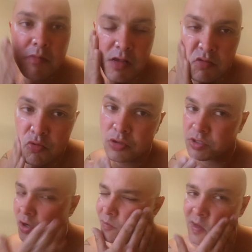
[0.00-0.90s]
It's more
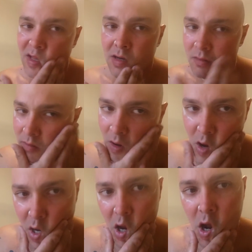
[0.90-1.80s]
soapy than
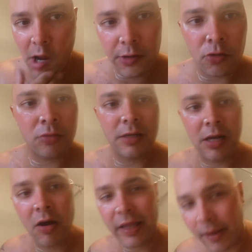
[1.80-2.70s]
I normally
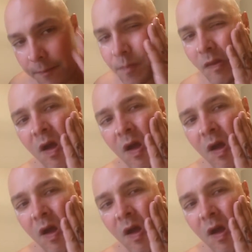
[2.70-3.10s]
like.